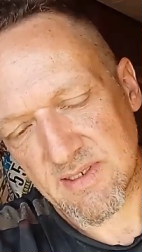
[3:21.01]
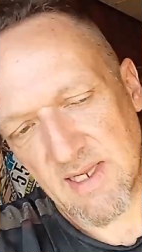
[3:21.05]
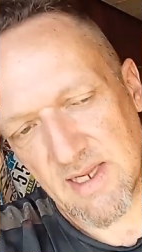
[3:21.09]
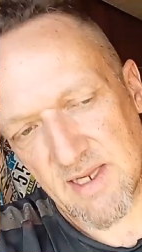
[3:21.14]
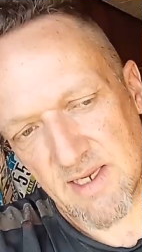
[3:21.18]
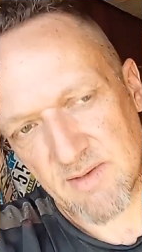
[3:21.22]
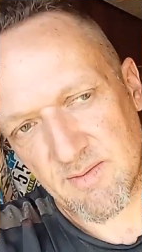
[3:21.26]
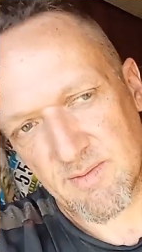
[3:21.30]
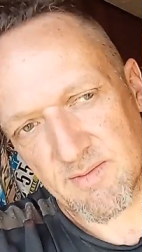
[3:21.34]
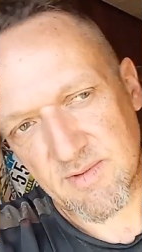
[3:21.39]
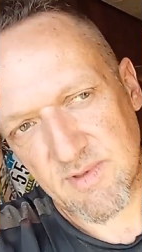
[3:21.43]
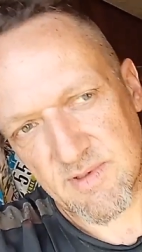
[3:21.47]
I
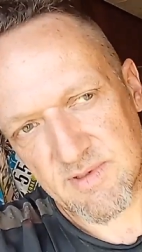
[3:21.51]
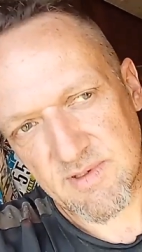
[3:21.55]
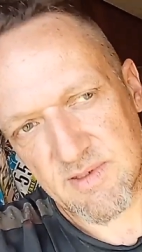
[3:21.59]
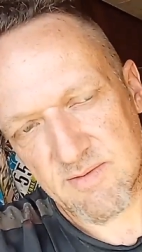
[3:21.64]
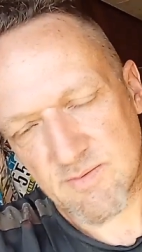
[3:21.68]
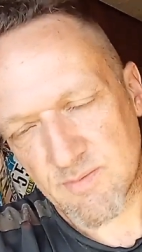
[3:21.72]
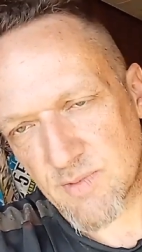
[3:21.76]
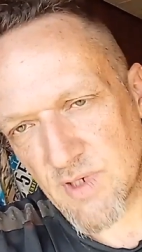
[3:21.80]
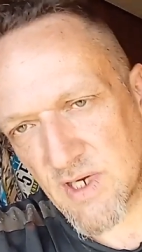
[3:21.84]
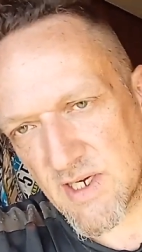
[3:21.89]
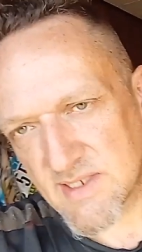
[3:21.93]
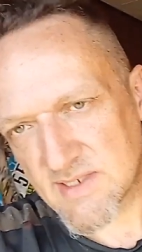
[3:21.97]
had
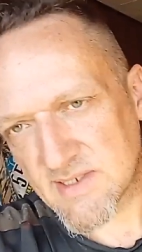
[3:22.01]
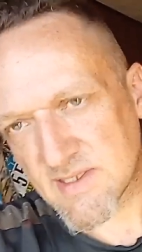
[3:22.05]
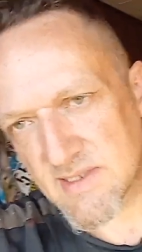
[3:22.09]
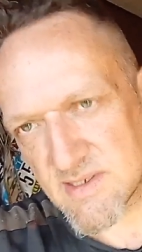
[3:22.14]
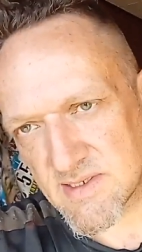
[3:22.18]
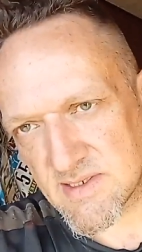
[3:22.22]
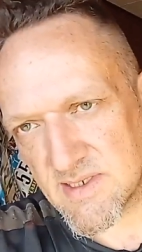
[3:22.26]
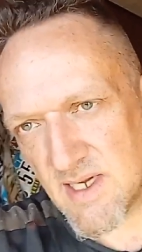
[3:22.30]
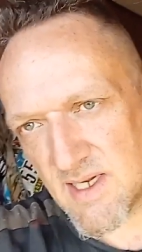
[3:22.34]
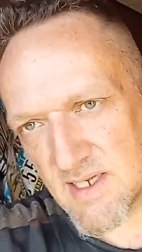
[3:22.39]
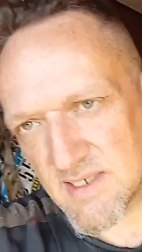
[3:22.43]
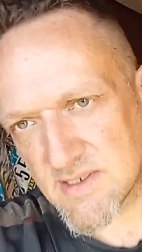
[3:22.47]
braces
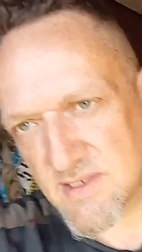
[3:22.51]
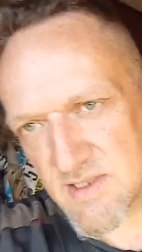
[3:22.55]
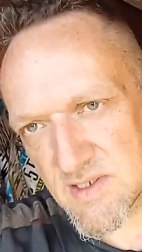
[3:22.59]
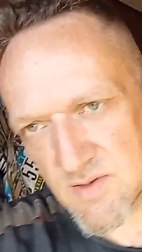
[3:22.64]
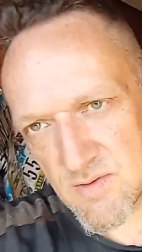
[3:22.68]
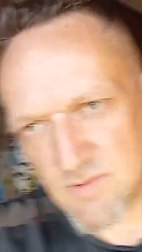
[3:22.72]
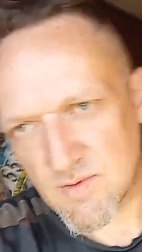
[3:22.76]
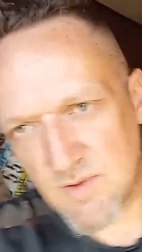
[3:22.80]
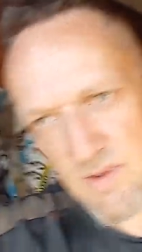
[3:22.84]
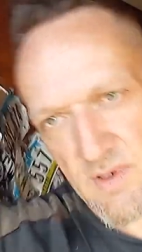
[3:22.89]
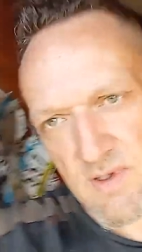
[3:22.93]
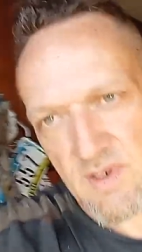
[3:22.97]
in high
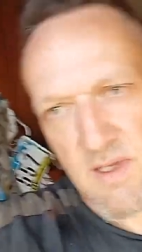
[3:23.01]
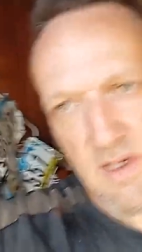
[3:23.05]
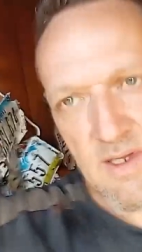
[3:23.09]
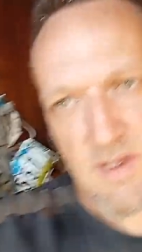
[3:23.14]
school,